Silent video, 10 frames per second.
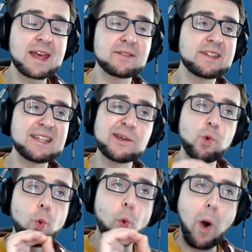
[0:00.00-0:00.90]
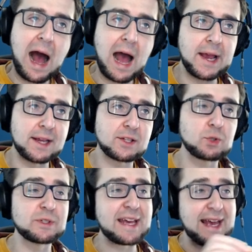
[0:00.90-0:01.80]
the y
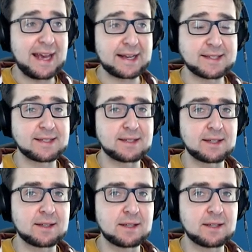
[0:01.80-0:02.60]
to the x.